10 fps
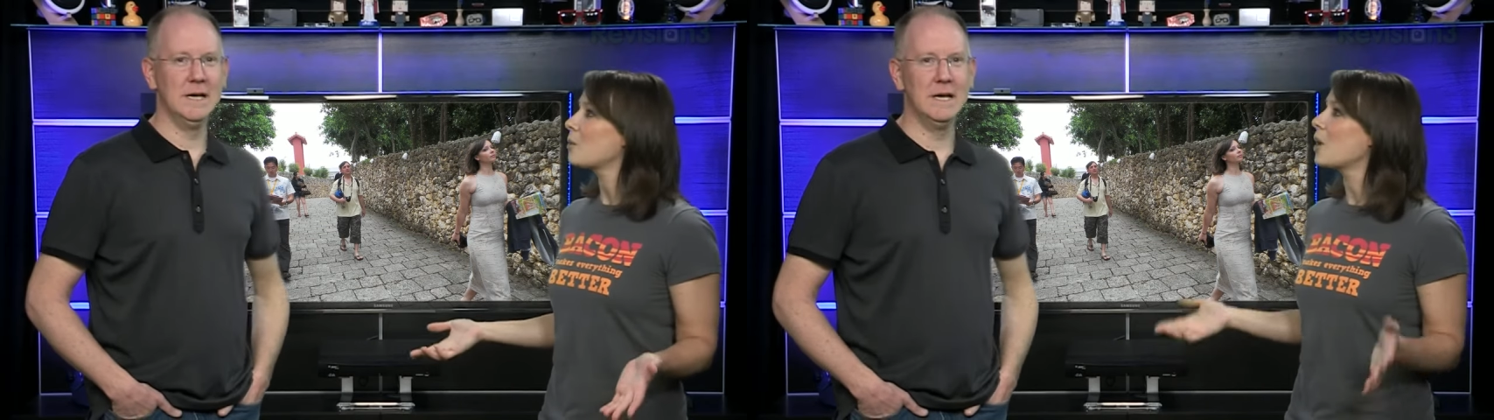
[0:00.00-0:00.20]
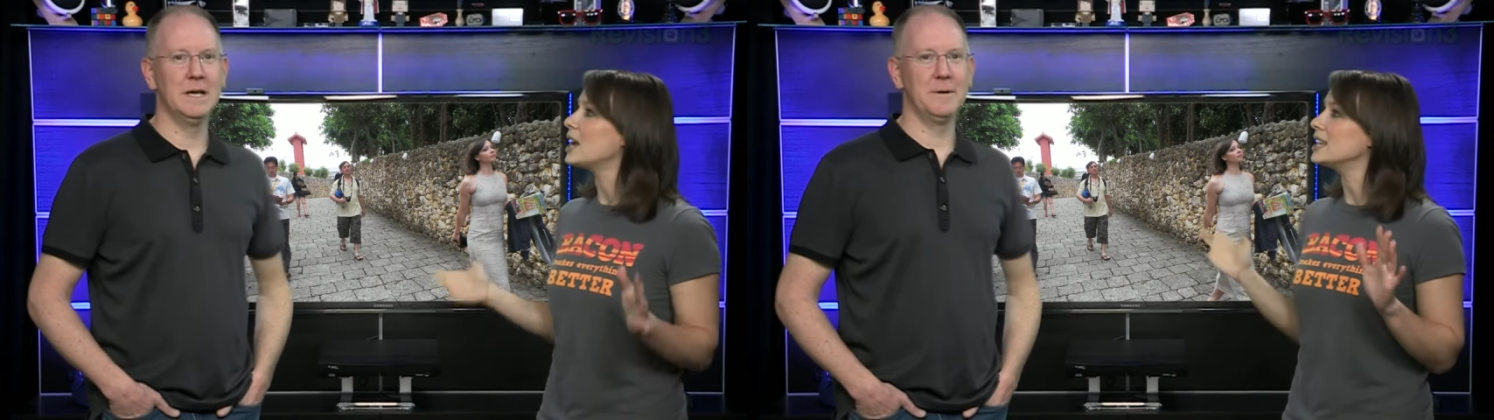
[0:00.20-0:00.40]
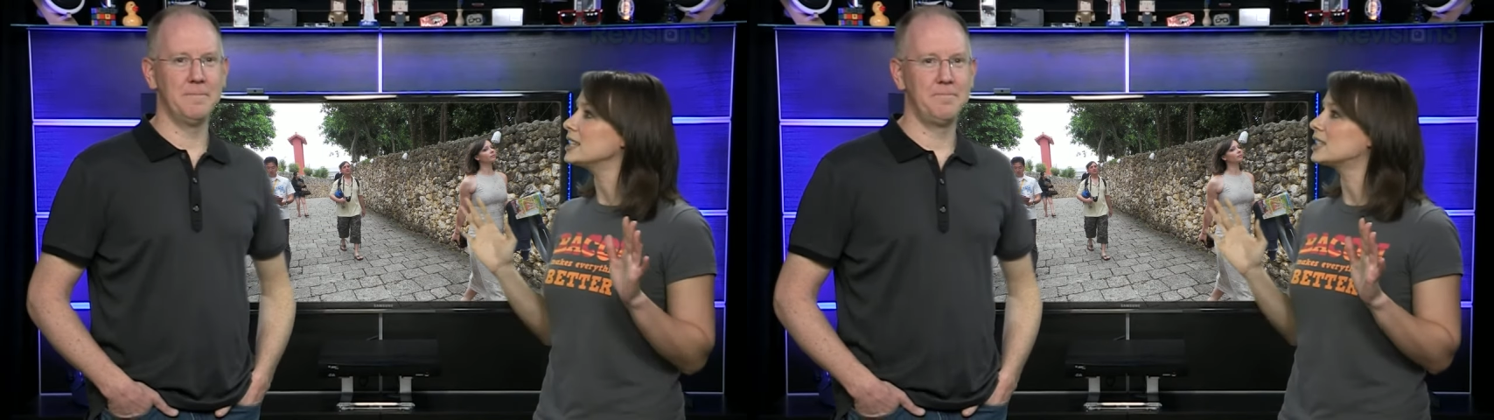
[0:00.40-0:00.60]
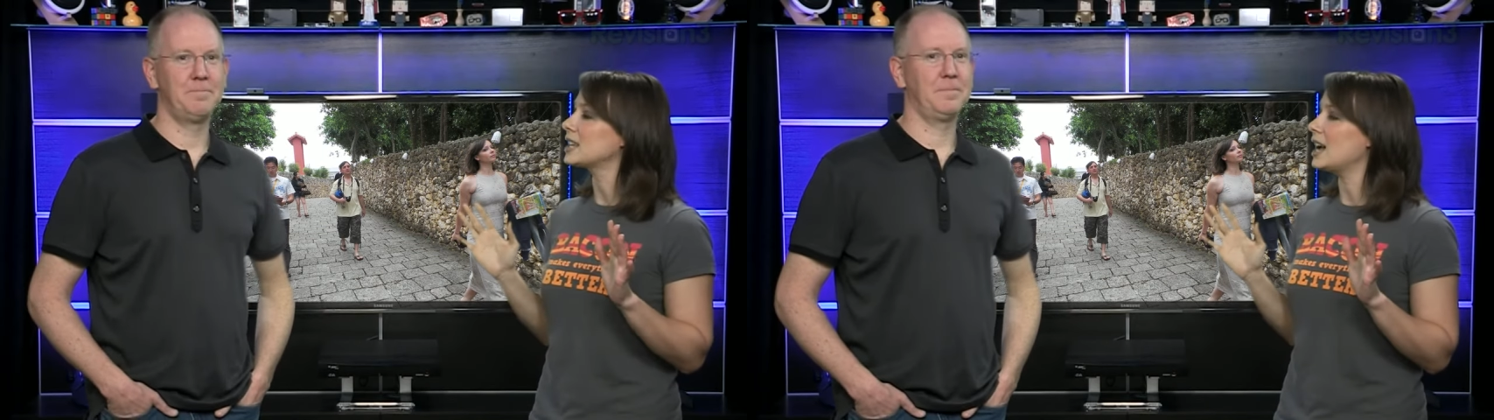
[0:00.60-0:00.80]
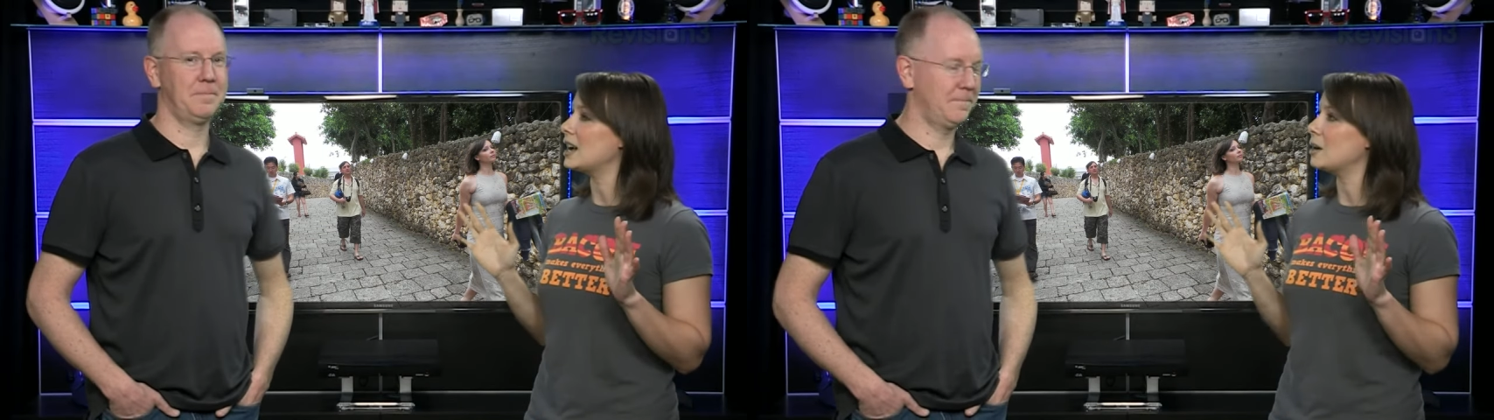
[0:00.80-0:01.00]

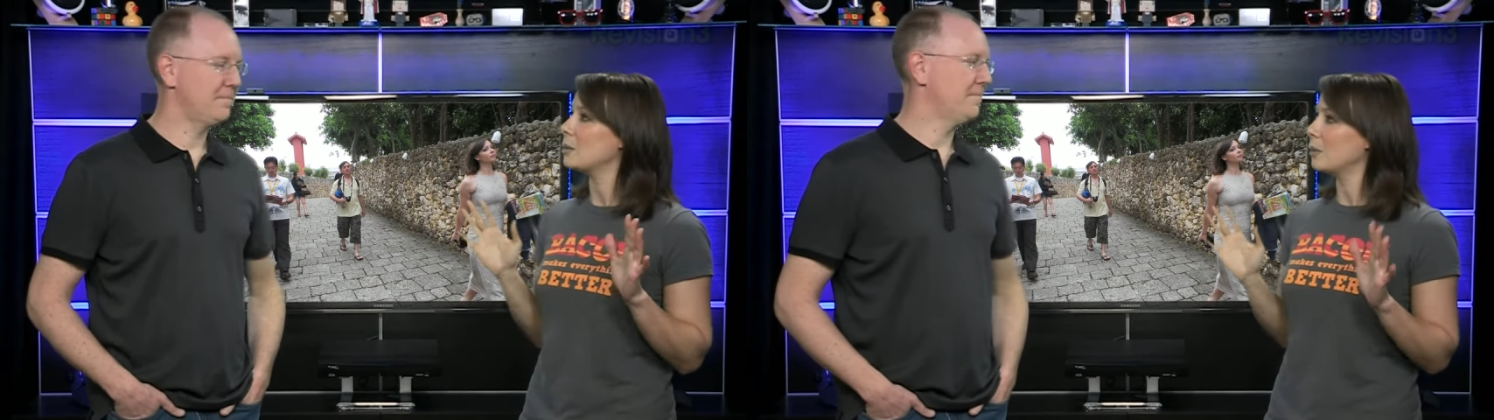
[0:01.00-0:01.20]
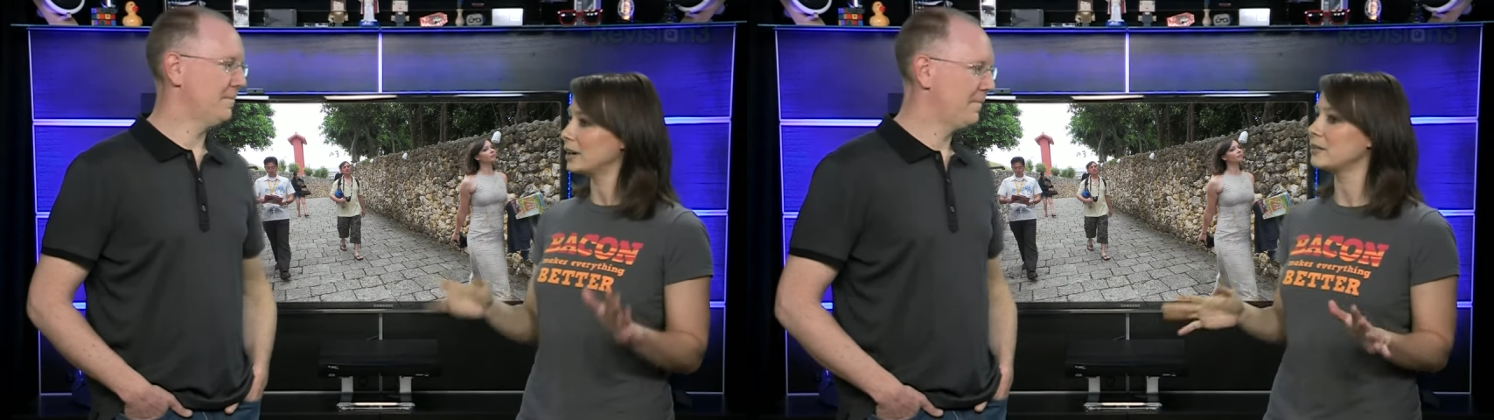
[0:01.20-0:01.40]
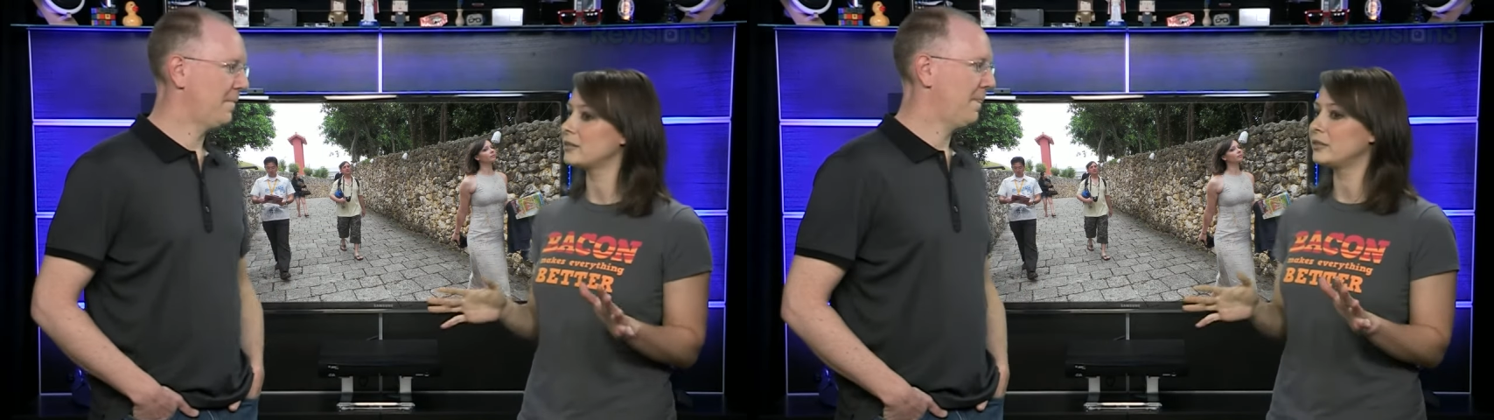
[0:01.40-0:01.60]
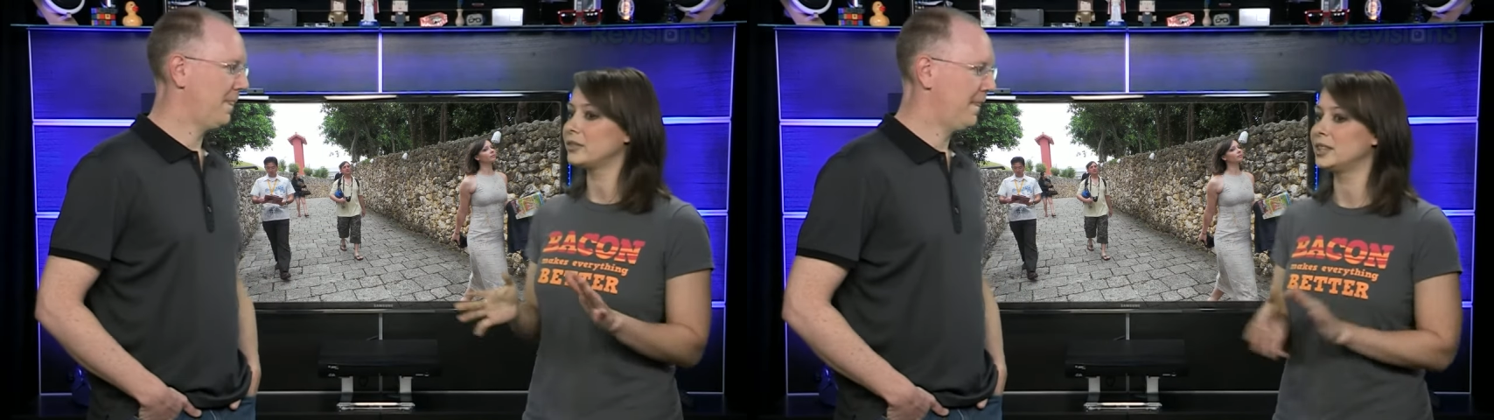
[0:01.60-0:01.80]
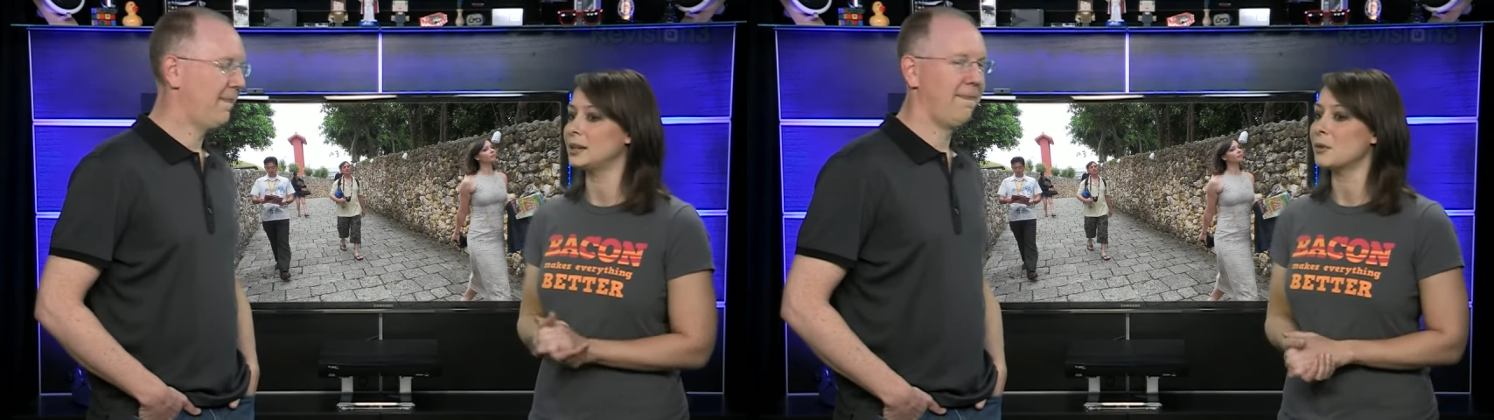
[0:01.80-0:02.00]
Speaker 1: was uh, one of
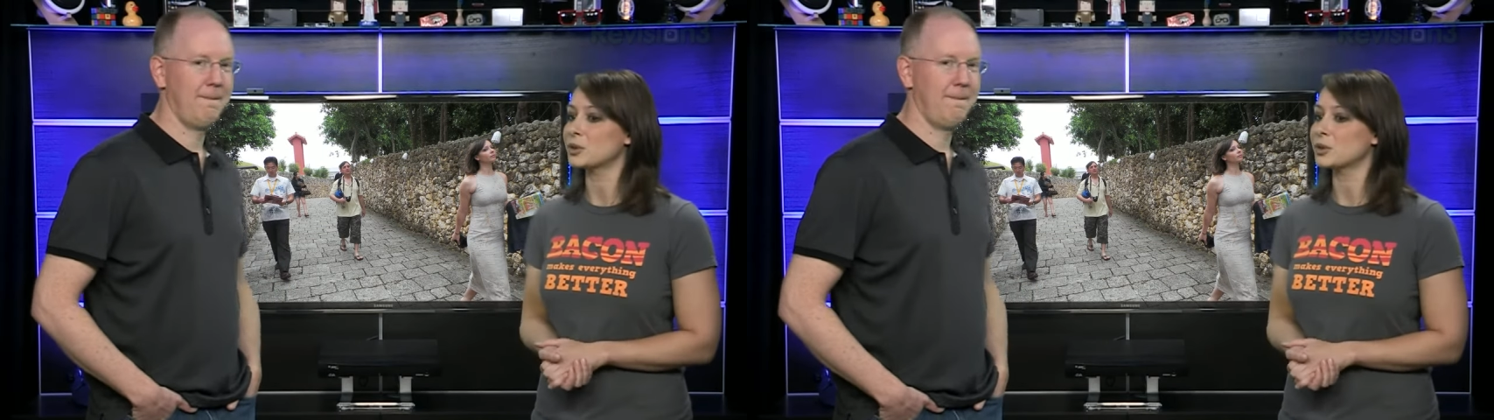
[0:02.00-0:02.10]
the